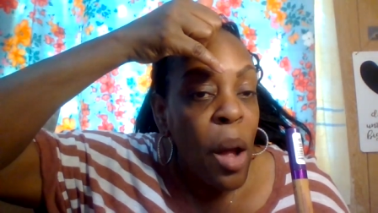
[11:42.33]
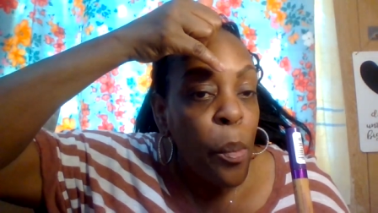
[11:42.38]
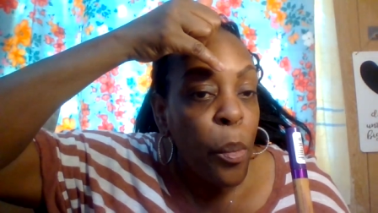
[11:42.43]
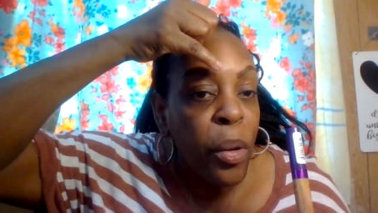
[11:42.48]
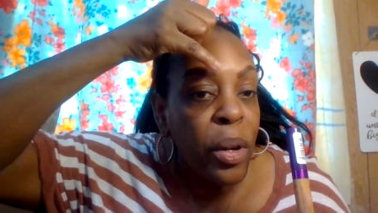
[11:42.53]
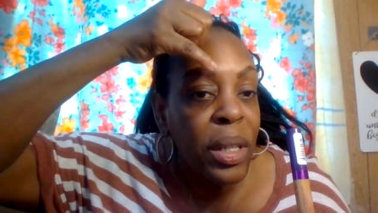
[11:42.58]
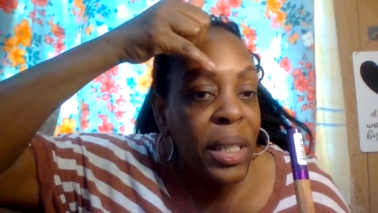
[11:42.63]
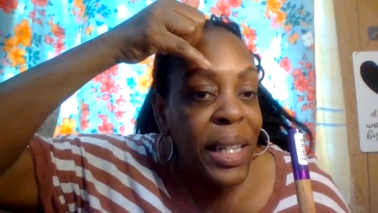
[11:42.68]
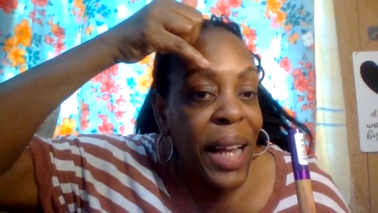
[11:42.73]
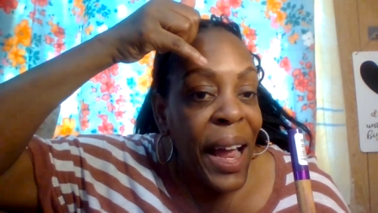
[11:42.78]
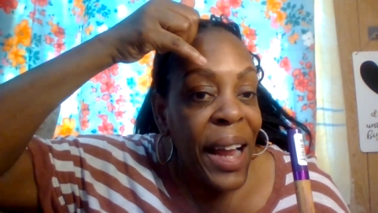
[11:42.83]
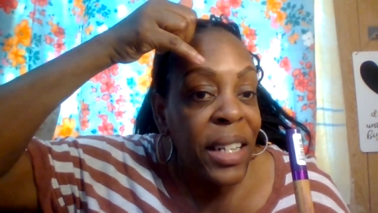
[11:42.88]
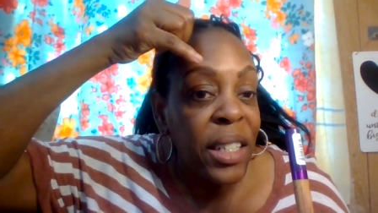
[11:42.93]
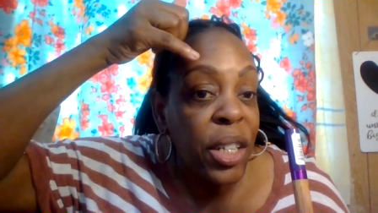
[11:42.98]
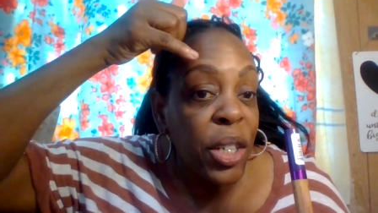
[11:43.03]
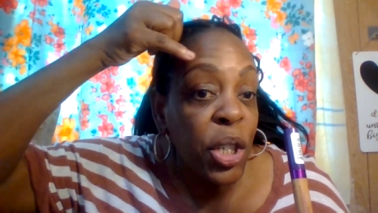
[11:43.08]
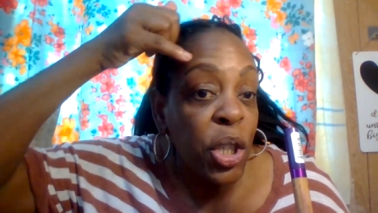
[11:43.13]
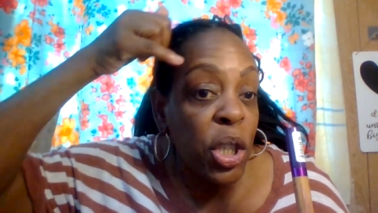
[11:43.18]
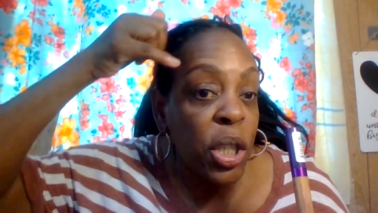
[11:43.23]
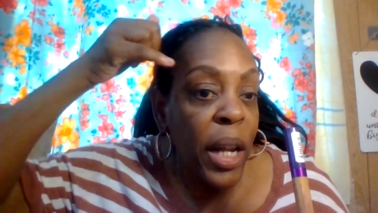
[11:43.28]

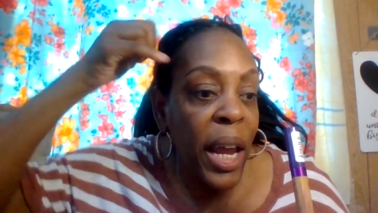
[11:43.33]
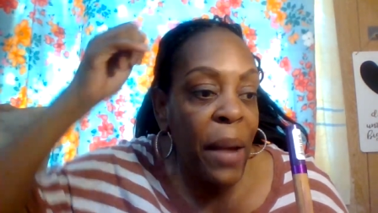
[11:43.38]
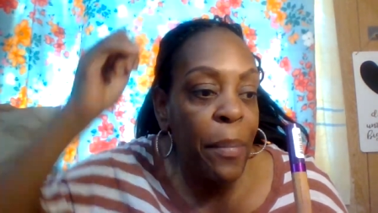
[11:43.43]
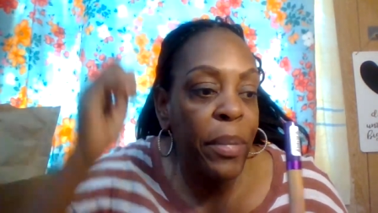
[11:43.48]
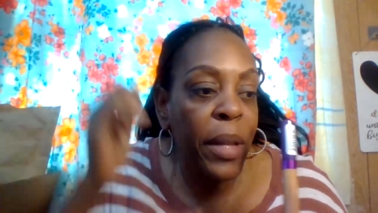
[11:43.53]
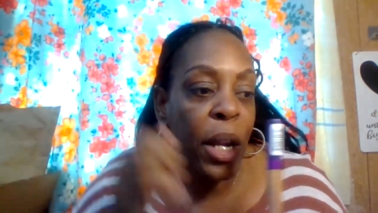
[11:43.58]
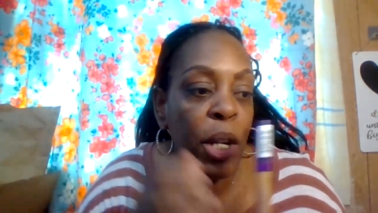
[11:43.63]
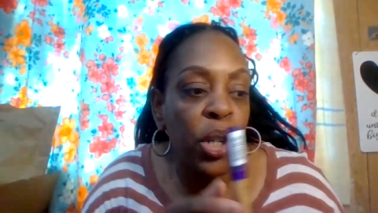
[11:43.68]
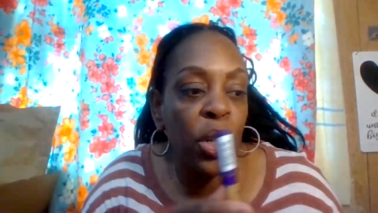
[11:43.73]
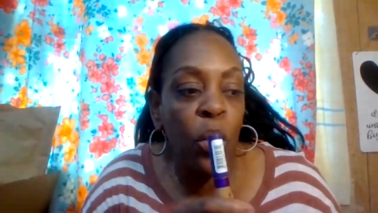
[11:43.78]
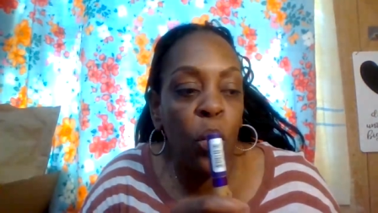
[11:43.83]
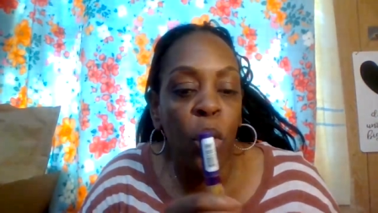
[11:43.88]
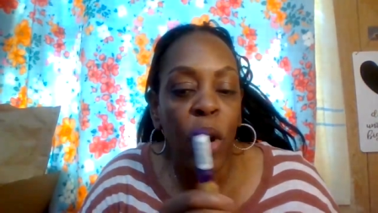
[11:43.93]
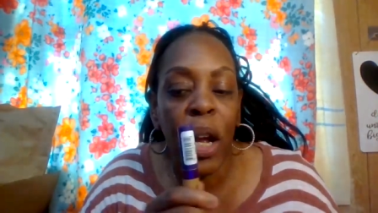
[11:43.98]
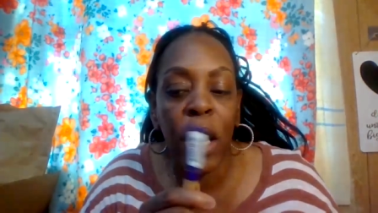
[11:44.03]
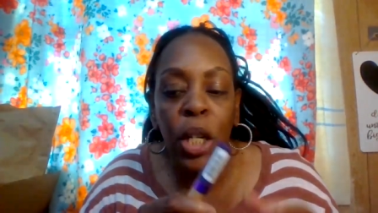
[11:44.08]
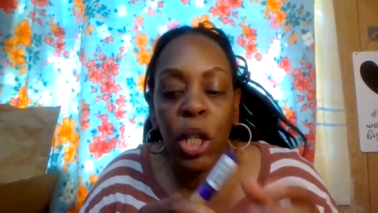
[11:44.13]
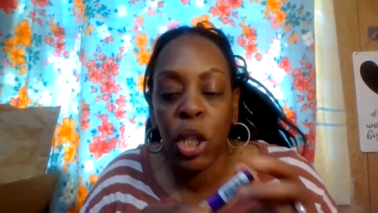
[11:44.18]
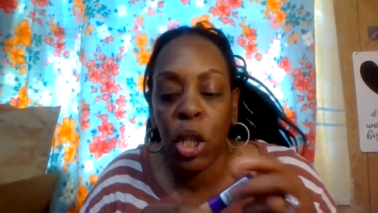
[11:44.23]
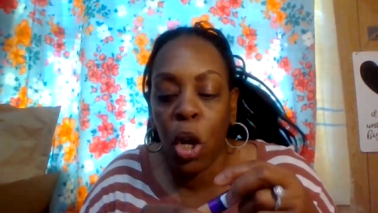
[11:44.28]
precise shape that you
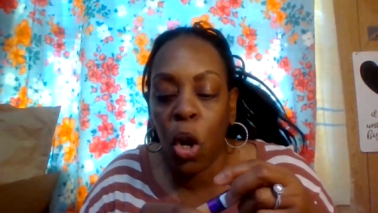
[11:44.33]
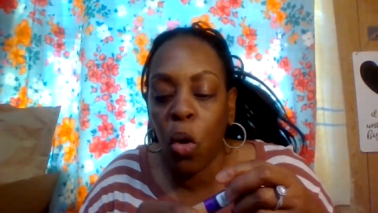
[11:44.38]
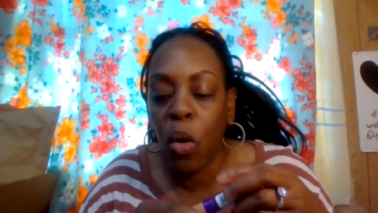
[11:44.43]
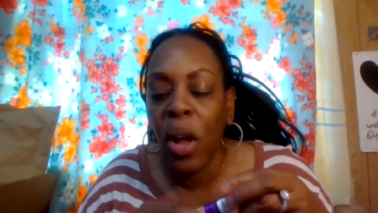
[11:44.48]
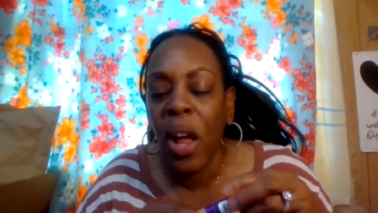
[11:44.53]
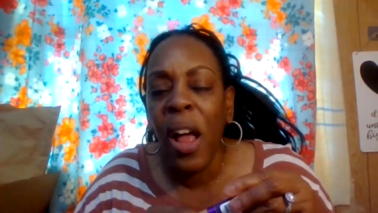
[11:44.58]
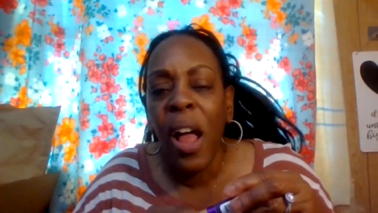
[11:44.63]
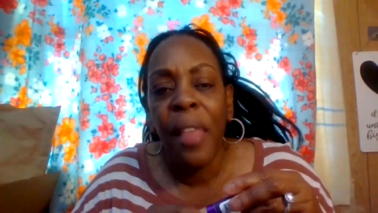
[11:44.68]
want so